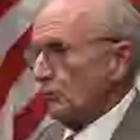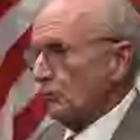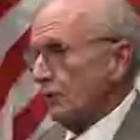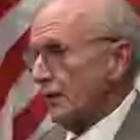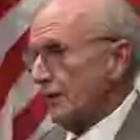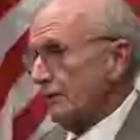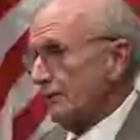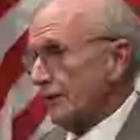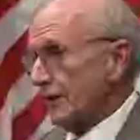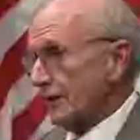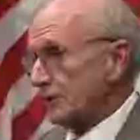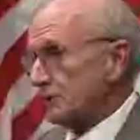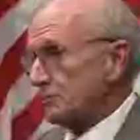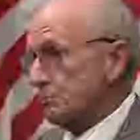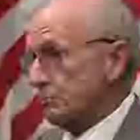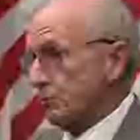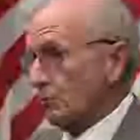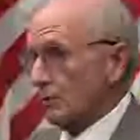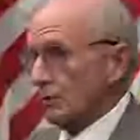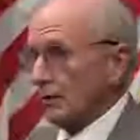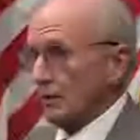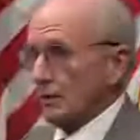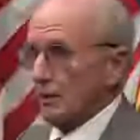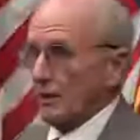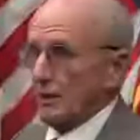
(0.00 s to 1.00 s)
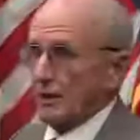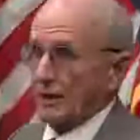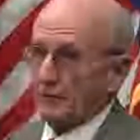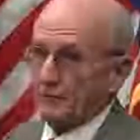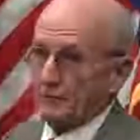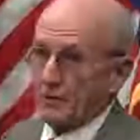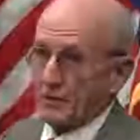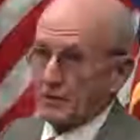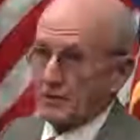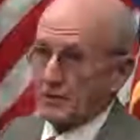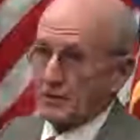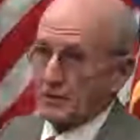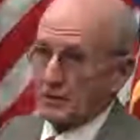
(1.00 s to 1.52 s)
We've exported a lot
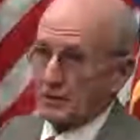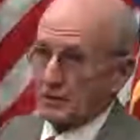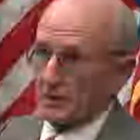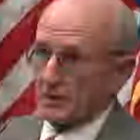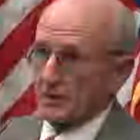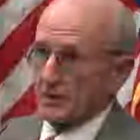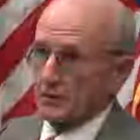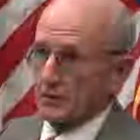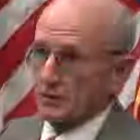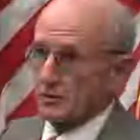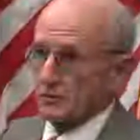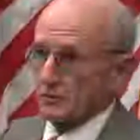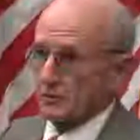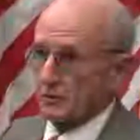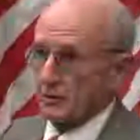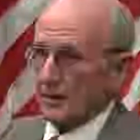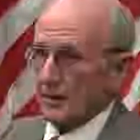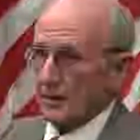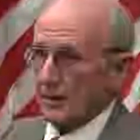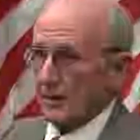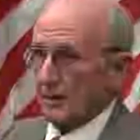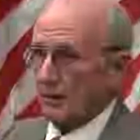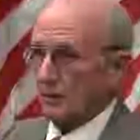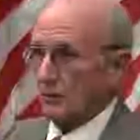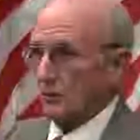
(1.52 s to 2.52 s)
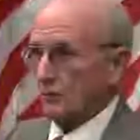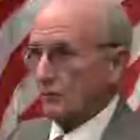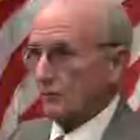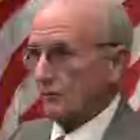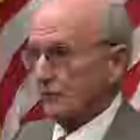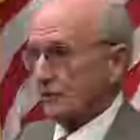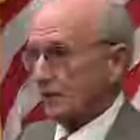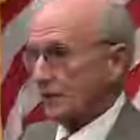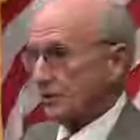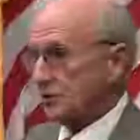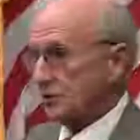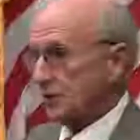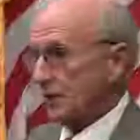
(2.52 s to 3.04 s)
of our steel industry now
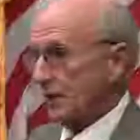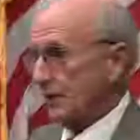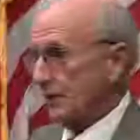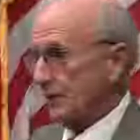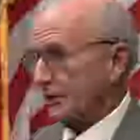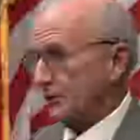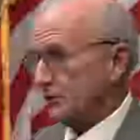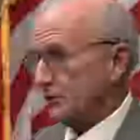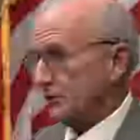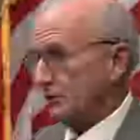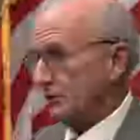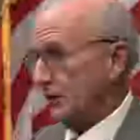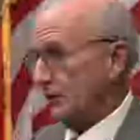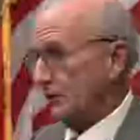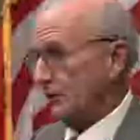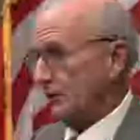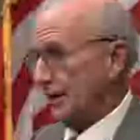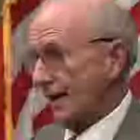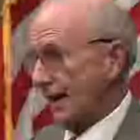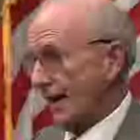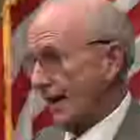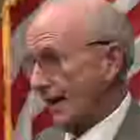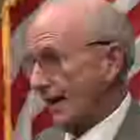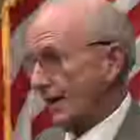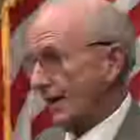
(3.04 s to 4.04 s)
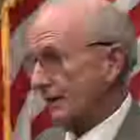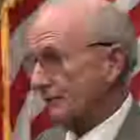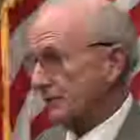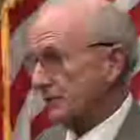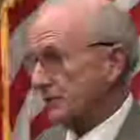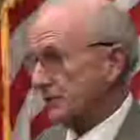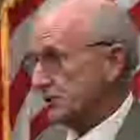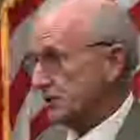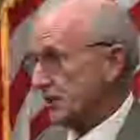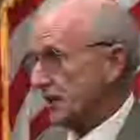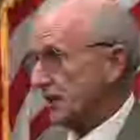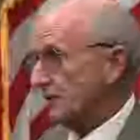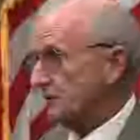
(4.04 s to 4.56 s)
over to China, so we don't have
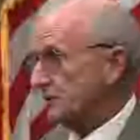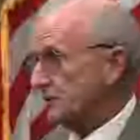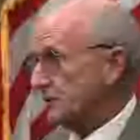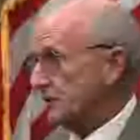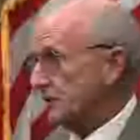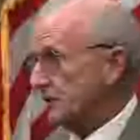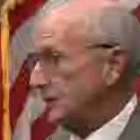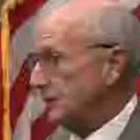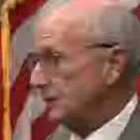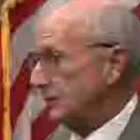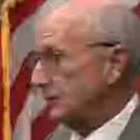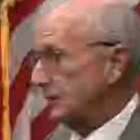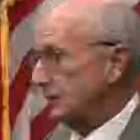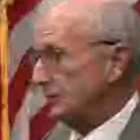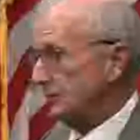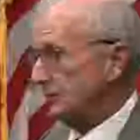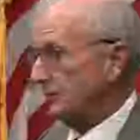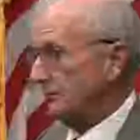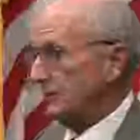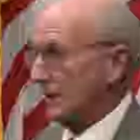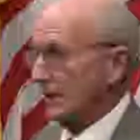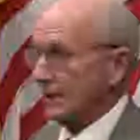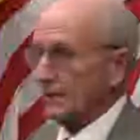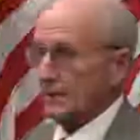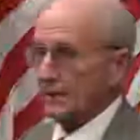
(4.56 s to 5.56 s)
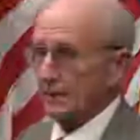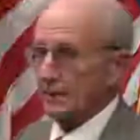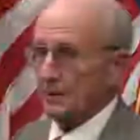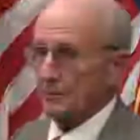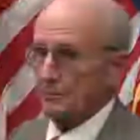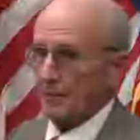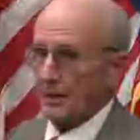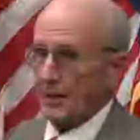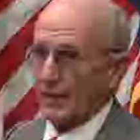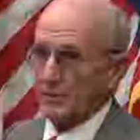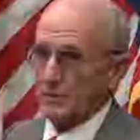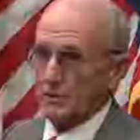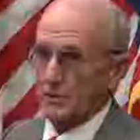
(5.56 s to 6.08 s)
the same steel making
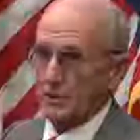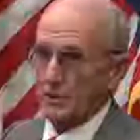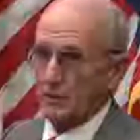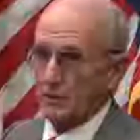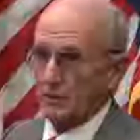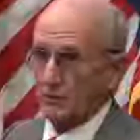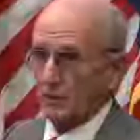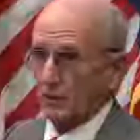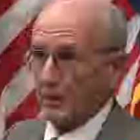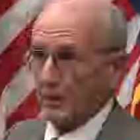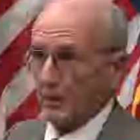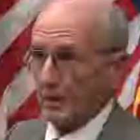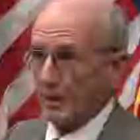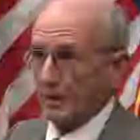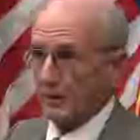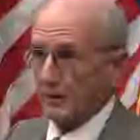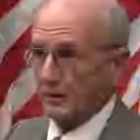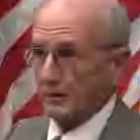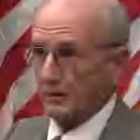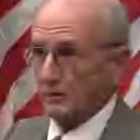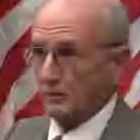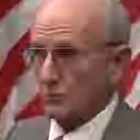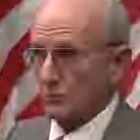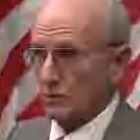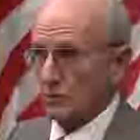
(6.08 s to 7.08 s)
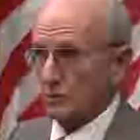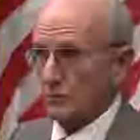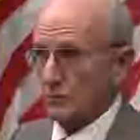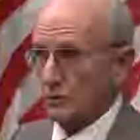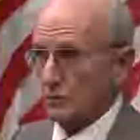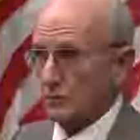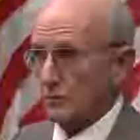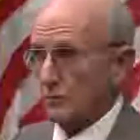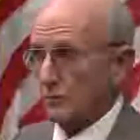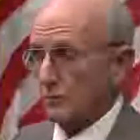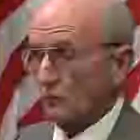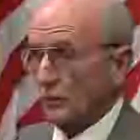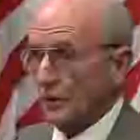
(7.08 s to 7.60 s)
capacity that we had in World
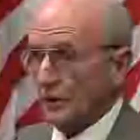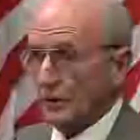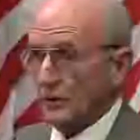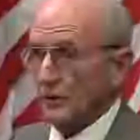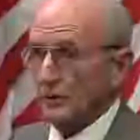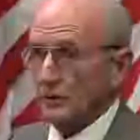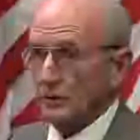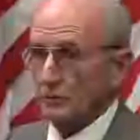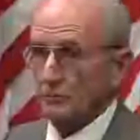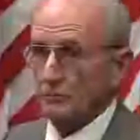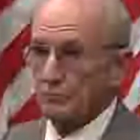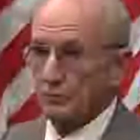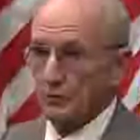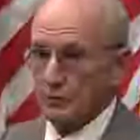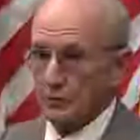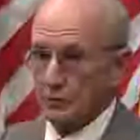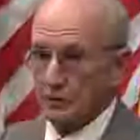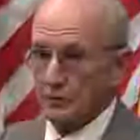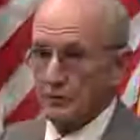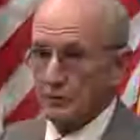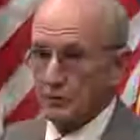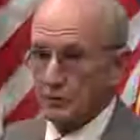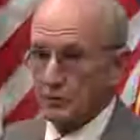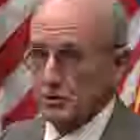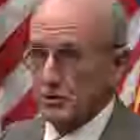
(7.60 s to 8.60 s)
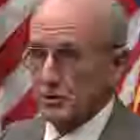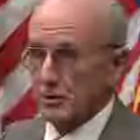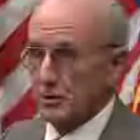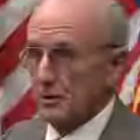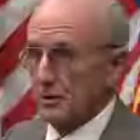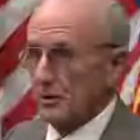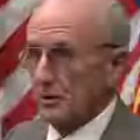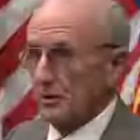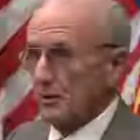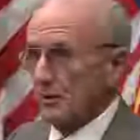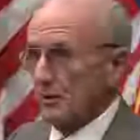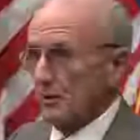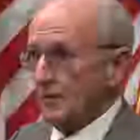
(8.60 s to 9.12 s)
War II. We couldn't
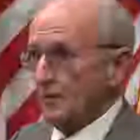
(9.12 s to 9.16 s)
produce